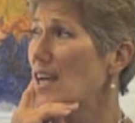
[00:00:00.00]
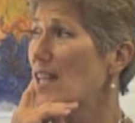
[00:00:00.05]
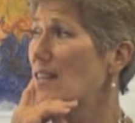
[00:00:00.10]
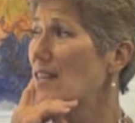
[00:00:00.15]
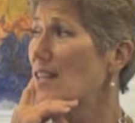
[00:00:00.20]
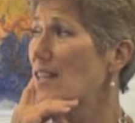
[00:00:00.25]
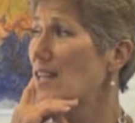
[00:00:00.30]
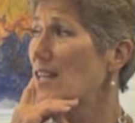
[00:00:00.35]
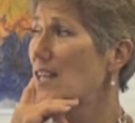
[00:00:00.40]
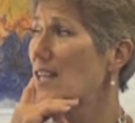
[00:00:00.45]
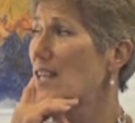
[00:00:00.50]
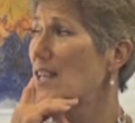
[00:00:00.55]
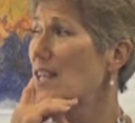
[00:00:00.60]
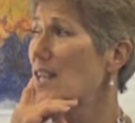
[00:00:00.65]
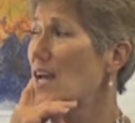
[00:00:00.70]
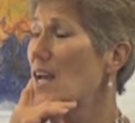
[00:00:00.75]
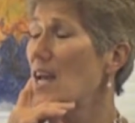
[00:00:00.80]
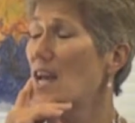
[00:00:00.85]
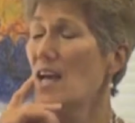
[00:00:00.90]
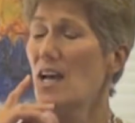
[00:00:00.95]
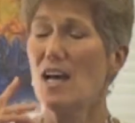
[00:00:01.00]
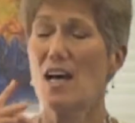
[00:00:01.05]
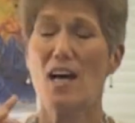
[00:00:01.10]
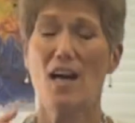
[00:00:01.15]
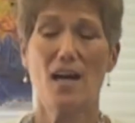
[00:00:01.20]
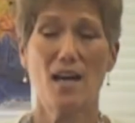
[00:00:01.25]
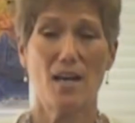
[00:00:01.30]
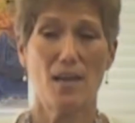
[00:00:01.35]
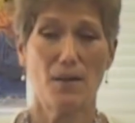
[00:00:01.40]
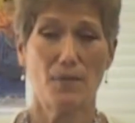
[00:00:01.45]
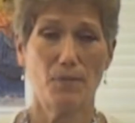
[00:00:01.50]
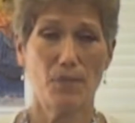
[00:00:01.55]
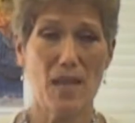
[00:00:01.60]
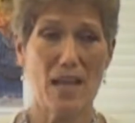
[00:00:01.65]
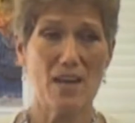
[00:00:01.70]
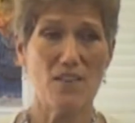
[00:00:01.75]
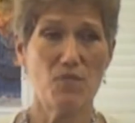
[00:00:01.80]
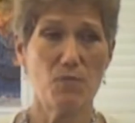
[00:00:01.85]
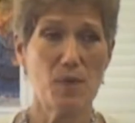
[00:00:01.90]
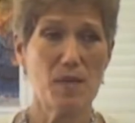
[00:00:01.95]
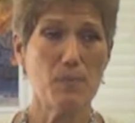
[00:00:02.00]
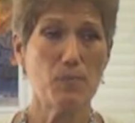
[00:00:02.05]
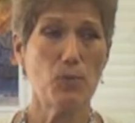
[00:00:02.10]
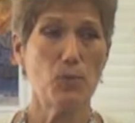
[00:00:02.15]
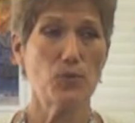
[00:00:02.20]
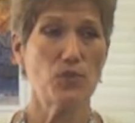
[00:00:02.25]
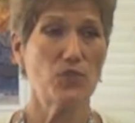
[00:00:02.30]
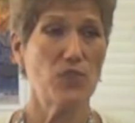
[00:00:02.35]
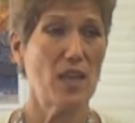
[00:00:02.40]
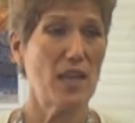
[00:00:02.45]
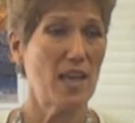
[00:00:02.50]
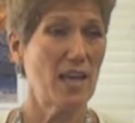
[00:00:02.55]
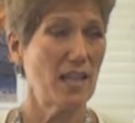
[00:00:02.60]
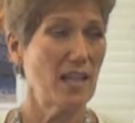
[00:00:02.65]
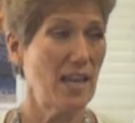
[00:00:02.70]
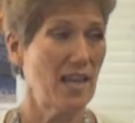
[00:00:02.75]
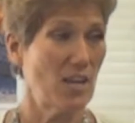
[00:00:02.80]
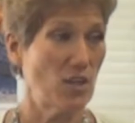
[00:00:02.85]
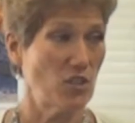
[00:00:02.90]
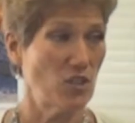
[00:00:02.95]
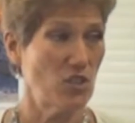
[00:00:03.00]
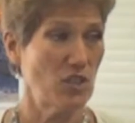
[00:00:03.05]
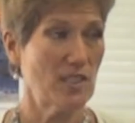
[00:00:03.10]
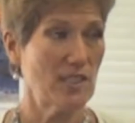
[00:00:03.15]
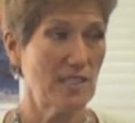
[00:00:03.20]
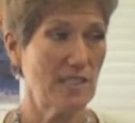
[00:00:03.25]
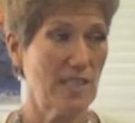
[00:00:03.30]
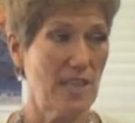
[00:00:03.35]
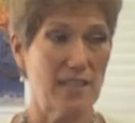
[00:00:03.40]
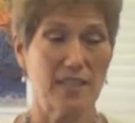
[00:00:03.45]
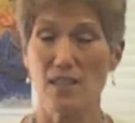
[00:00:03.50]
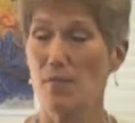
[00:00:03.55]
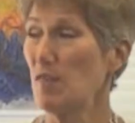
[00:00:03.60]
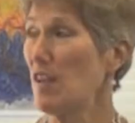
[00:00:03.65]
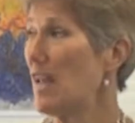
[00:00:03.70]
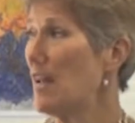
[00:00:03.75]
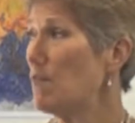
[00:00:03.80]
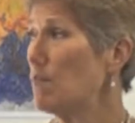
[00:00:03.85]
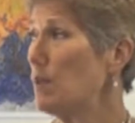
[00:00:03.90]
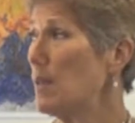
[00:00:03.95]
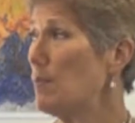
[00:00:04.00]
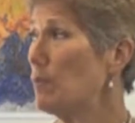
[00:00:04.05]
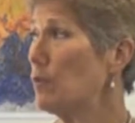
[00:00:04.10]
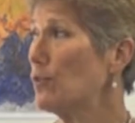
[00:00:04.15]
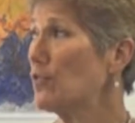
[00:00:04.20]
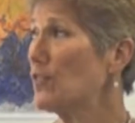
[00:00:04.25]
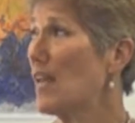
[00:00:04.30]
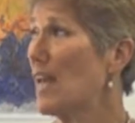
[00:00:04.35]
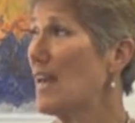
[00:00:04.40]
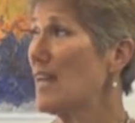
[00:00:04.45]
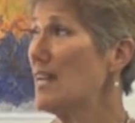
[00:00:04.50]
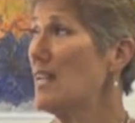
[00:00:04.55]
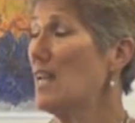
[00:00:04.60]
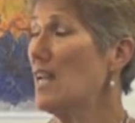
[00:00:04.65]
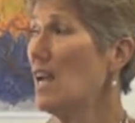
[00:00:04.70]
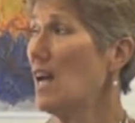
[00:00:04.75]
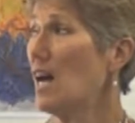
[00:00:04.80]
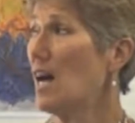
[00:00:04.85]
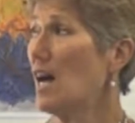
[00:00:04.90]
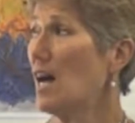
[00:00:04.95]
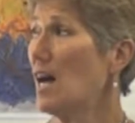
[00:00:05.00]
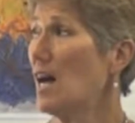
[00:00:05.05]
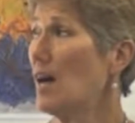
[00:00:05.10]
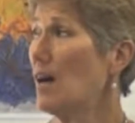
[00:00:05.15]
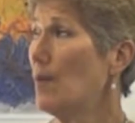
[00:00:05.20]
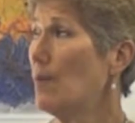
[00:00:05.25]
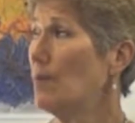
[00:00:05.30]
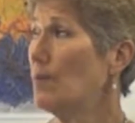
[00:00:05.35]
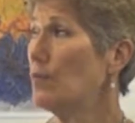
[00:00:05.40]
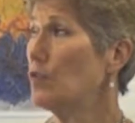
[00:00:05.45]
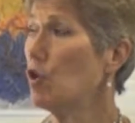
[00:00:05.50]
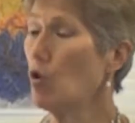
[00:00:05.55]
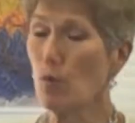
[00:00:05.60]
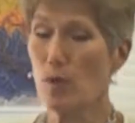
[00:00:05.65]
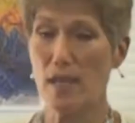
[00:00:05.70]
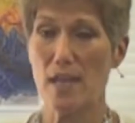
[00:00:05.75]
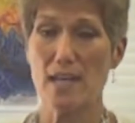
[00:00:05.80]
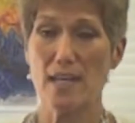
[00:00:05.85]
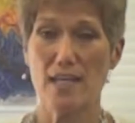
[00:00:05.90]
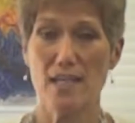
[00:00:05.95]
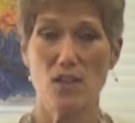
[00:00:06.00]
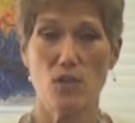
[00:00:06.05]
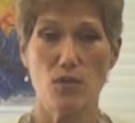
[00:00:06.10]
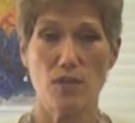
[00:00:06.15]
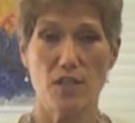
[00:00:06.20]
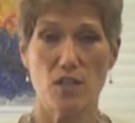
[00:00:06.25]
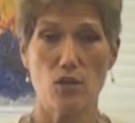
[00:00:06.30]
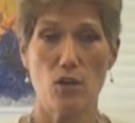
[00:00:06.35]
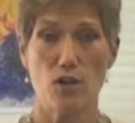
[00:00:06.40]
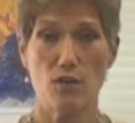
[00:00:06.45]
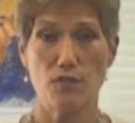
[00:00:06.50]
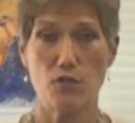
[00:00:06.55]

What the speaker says: and the native people said, hang on just a sec, the native people said, don't get near there.